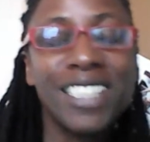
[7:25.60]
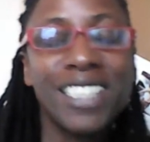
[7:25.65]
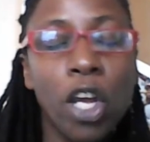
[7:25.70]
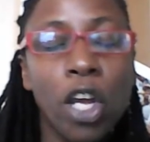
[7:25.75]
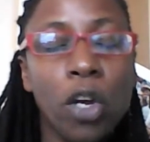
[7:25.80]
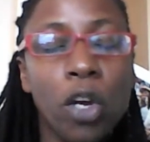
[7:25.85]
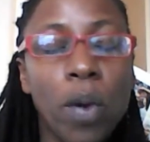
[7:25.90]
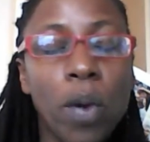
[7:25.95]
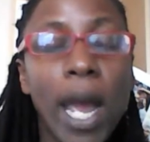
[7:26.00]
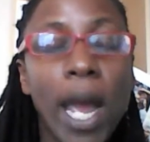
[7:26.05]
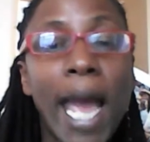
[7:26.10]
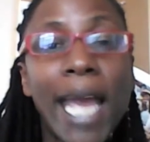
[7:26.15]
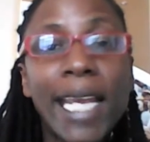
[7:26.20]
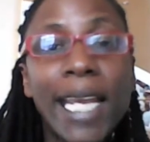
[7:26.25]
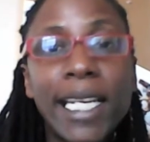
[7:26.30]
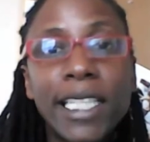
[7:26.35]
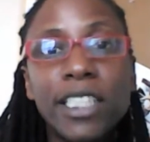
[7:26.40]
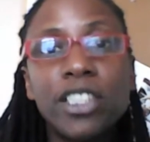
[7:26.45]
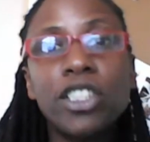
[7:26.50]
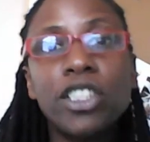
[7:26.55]
So
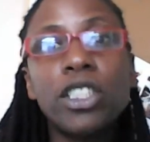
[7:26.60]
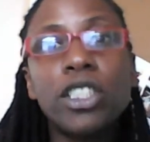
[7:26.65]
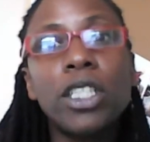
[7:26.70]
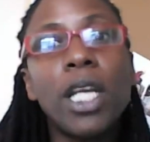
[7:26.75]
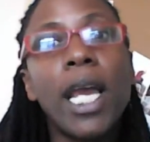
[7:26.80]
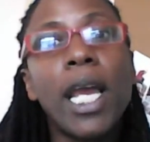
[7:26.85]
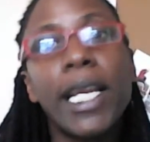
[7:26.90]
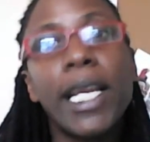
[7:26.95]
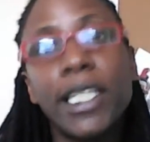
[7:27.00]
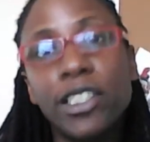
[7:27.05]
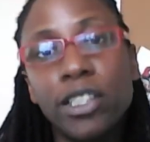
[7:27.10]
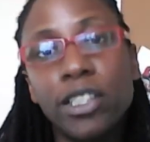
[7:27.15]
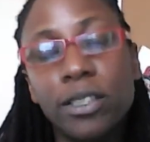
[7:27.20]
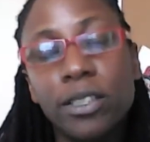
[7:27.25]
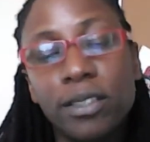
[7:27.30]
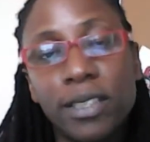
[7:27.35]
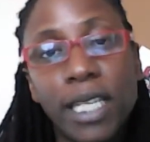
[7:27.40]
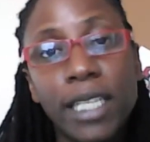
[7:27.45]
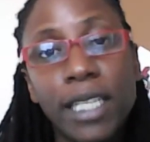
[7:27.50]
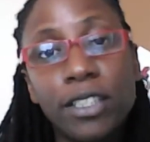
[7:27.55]
age and
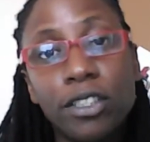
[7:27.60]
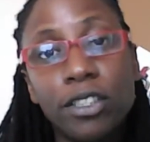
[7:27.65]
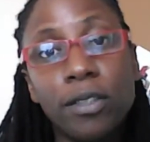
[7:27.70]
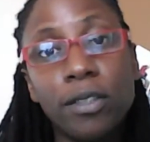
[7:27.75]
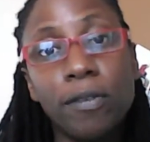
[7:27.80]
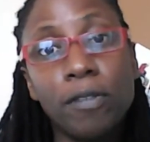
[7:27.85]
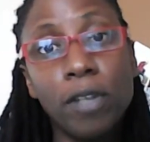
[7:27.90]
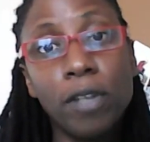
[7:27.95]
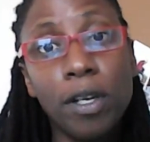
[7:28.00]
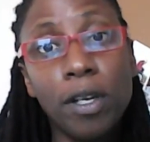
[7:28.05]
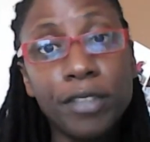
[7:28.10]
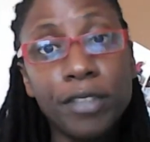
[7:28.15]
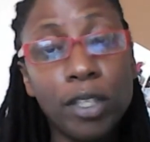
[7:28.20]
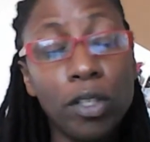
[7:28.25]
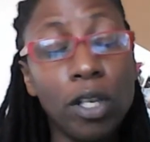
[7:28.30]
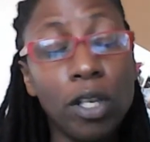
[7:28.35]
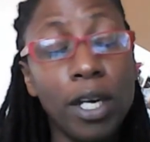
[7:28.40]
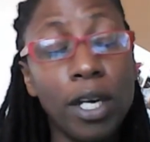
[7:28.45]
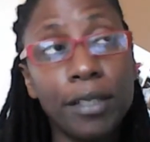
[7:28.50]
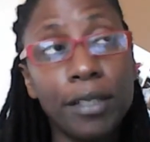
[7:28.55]
stages of life. So
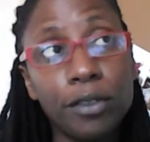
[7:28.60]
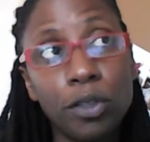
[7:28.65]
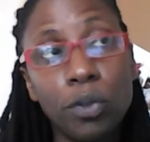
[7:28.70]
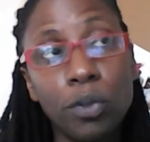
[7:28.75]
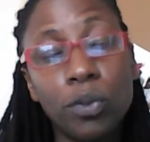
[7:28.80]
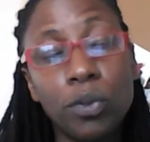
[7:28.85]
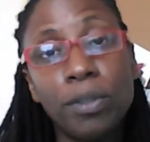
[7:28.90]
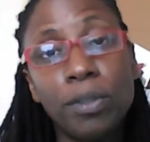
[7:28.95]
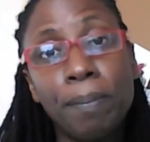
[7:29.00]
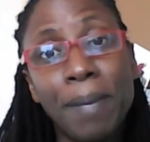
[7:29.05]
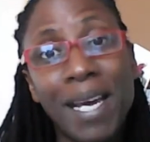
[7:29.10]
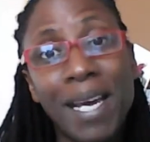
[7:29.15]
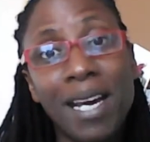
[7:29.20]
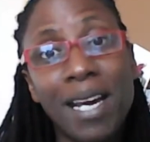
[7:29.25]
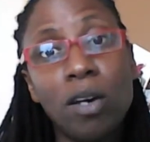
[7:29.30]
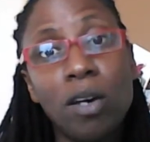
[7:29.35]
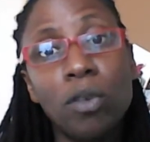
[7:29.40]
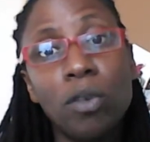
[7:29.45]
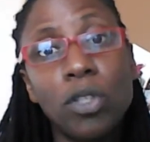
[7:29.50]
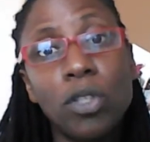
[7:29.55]
like I talked
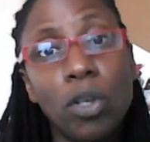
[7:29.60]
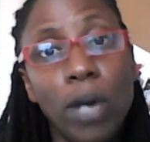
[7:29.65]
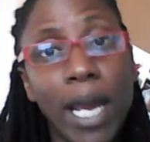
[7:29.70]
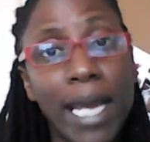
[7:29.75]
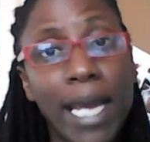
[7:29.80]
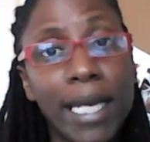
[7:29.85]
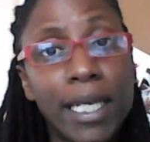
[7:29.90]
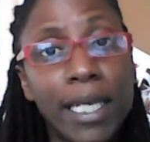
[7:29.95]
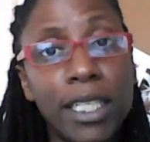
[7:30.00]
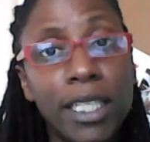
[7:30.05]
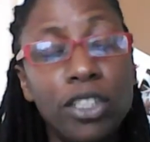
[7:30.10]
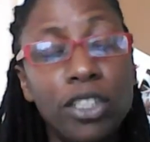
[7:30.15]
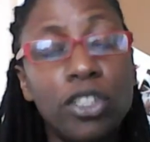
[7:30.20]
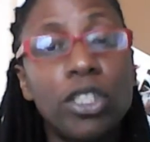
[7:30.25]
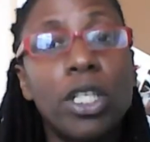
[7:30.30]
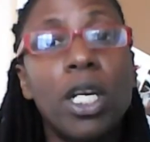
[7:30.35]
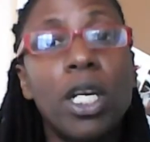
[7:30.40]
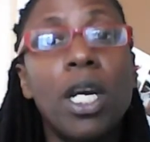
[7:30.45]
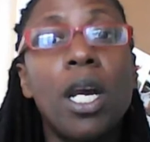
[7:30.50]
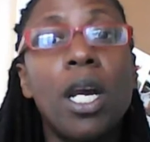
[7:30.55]
about, your
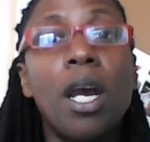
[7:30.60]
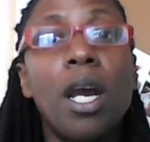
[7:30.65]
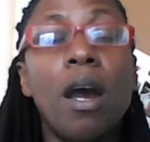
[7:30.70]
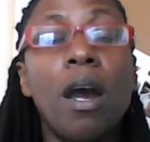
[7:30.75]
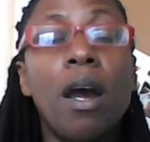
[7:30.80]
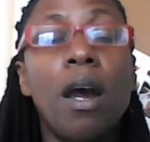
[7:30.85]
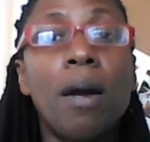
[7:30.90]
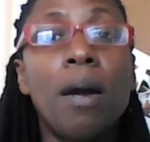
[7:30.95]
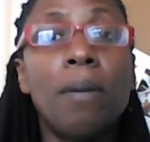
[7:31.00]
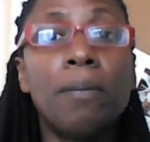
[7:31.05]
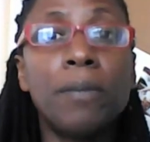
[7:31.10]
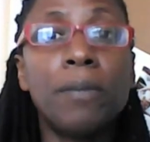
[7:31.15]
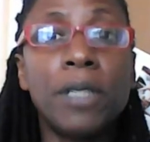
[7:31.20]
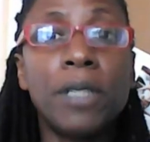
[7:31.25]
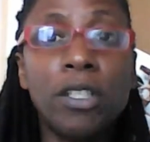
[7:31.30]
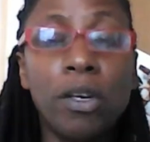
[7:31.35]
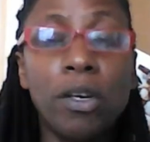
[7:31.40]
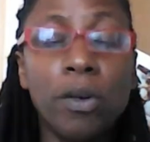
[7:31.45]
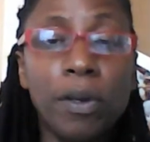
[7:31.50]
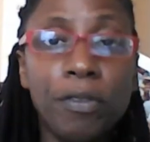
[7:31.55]
age,
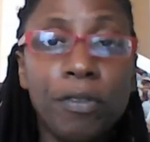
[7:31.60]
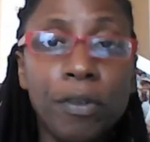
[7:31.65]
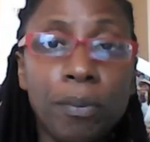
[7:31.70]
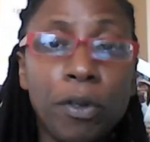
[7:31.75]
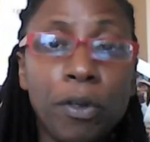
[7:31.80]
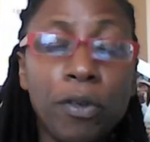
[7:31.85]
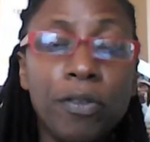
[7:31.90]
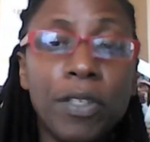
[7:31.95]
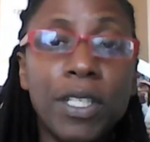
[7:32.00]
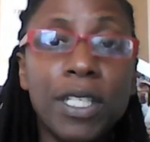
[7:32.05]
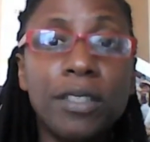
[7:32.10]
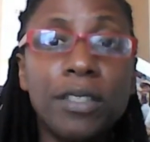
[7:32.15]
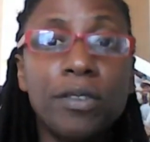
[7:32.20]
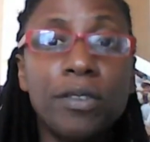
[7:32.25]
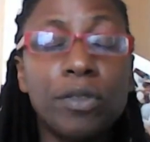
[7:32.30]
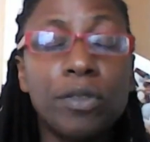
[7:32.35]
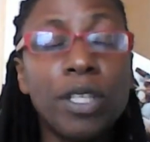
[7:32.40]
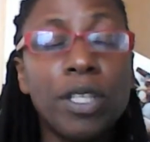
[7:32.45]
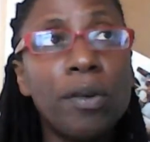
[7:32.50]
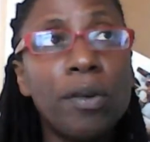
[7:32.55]
if you're moving into,
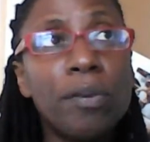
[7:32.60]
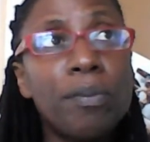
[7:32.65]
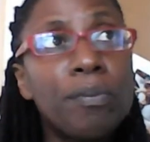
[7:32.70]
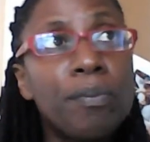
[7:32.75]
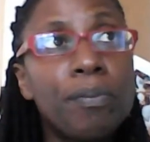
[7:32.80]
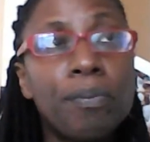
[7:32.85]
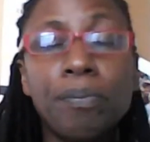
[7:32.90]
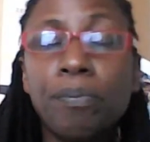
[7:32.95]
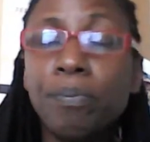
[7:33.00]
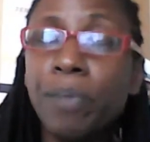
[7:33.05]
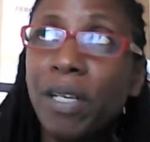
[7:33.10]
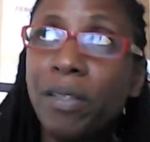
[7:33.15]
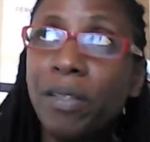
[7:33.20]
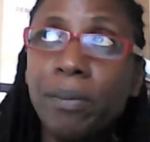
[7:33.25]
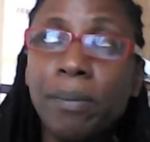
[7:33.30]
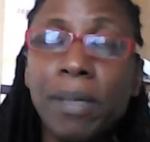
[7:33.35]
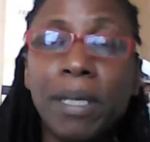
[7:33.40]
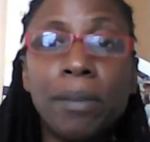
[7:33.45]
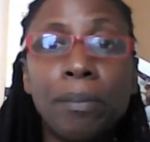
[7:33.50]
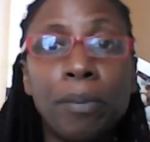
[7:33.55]
so
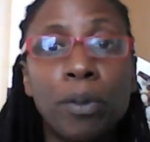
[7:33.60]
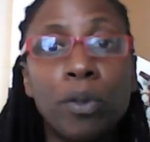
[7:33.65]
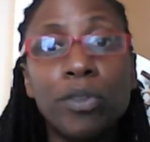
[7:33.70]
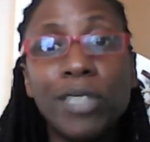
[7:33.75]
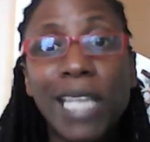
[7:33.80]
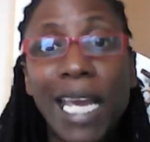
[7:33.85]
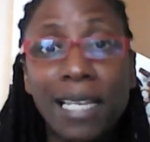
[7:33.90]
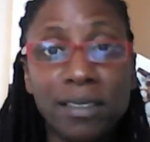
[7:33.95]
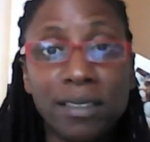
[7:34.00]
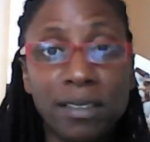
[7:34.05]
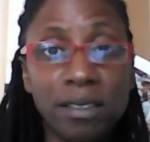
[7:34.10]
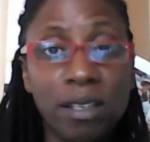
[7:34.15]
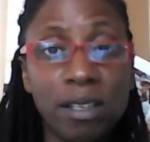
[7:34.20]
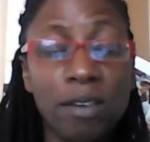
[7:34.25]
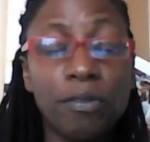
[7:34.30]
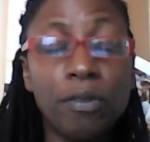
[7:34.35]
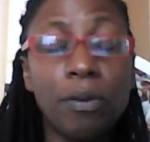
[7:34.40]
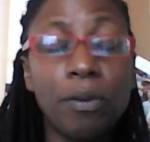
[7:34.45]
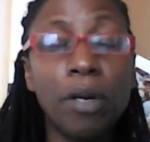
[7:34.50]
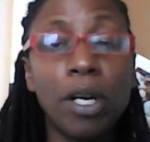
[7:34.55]
perimenopause can
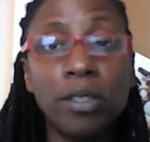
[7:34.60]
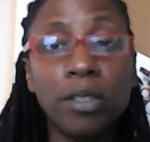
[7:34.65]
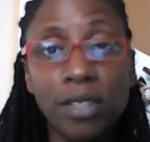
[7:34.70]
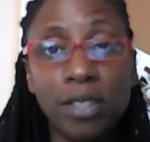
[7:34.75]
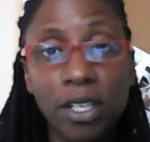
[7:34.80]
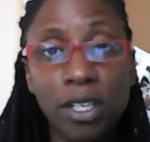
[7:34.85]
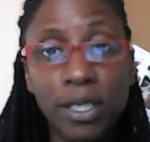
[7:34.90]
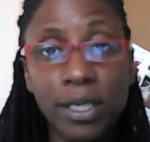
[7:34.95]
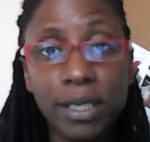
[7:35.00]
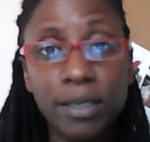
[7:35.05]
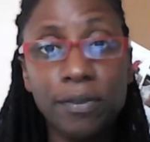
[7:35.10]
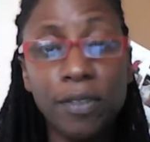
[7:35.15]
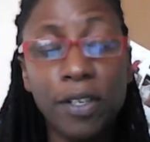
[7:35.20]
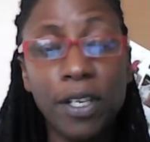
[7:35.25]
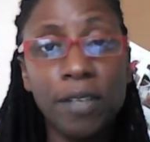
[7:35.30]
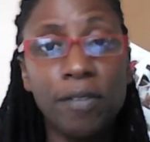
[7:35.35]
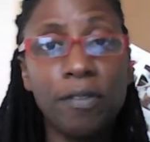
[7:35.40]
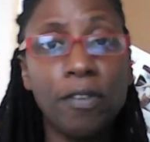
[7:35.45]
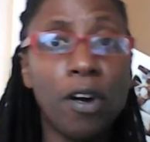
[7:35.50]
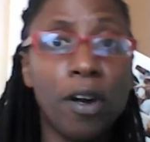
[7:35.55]
start from as early as
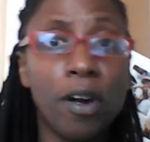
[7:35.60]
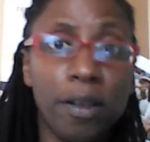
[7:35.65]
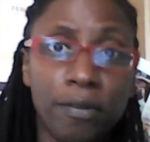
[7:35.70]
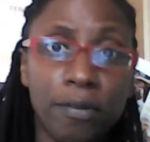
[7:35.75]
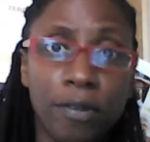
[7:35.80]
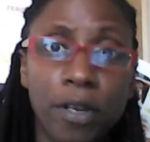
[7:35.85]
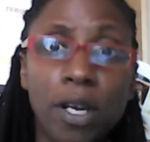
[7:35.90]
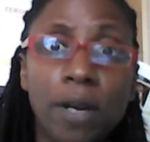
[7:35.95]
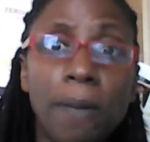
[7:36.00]
35,